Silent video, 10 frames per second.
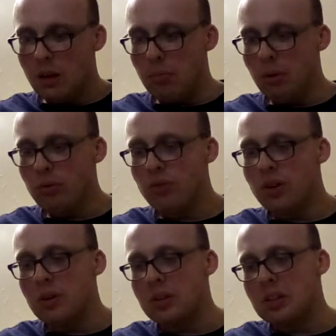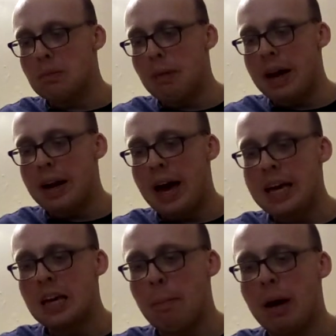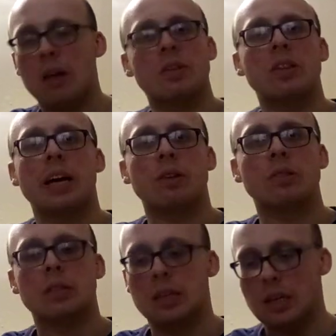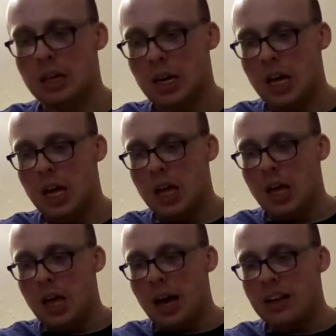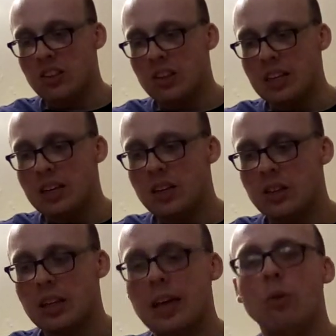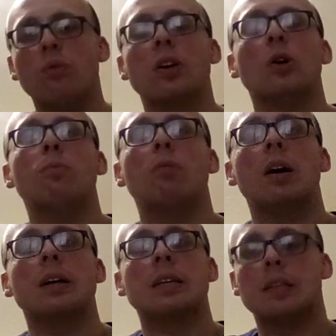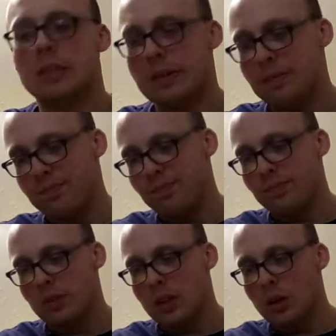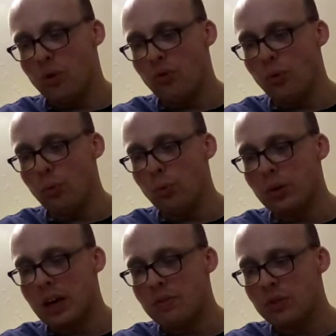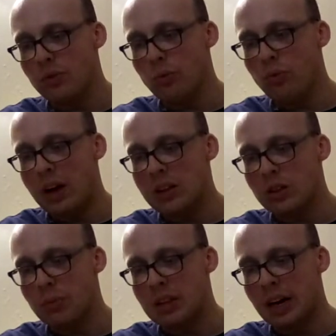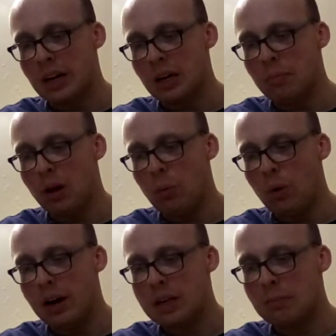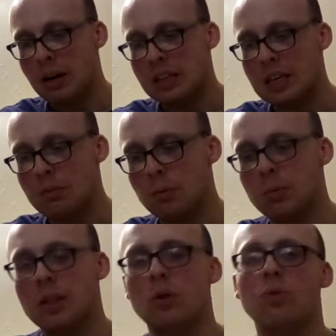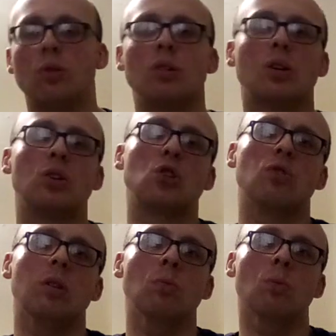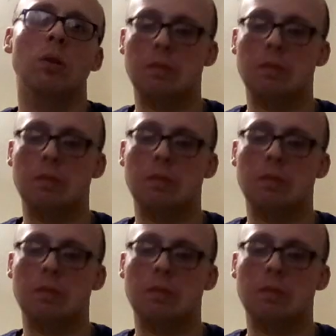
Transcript: Bloodthirsty men hate a man of integrity, and seek to kill the upright. A fool gives full vent to his anger, but a wise man keeps himself under control.